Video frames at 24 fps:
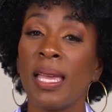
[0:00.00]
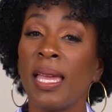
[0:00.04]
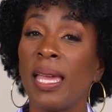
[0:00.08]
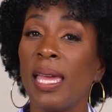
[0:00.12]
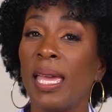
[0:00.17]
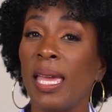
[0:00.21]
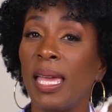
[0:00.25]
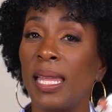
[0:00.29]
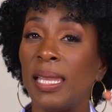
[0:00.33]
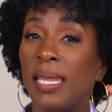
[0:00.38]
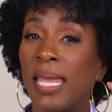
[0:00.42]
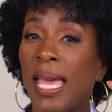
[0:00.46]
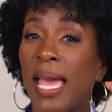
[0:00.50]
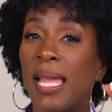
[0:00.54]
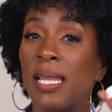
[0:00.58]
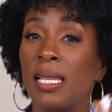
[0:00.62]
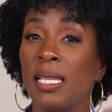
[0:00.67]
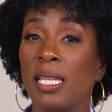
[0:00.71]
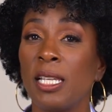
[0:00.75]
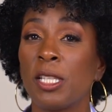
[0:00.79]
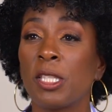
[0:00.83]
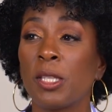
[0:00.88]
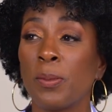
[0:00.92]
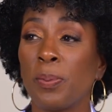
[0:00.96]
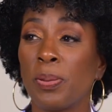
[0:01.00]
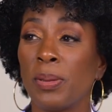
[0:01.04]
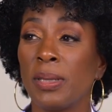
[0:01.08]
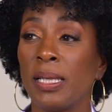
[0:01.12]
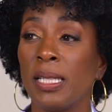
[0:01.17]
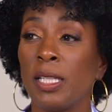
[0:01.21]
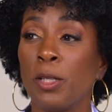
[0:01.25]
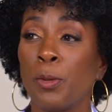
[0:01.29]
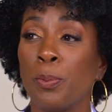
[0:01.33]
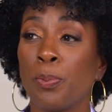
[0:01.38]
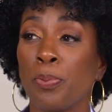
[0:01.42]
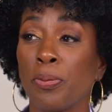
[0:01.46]
and that
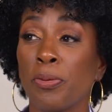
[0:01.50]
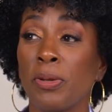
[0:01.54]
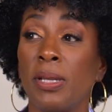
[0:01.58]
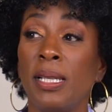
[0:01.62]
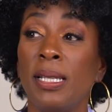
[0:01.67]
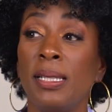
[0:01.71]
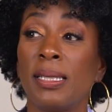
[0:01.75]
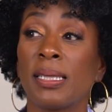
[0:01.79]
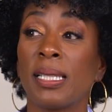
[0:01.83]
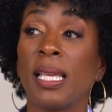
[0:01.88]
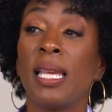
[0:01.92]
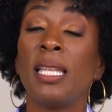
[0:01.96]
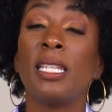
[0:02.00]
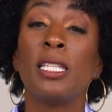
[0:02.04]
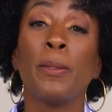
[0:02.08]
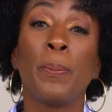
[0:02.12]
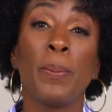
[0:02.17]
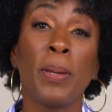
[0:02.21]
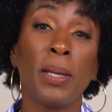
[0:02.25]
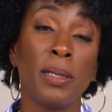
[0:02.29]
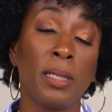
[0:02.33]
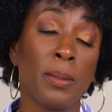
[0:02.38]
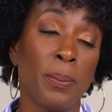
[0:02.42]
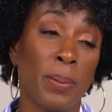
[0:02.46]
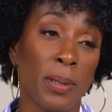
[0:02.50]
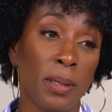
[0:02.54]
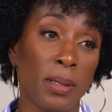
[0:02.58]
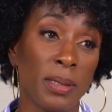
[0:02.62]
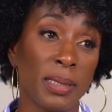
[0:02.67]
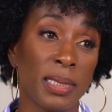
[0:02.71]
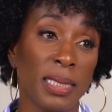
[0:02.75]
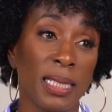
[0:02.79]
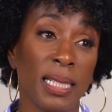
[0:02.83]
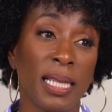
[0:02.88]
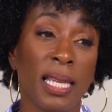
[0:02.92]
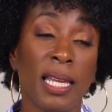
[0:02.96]
discipline breeds
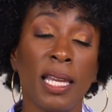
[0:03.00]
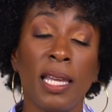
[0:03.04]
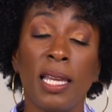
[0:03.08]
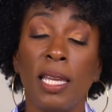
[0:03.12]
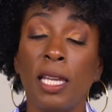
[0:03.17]
dependability.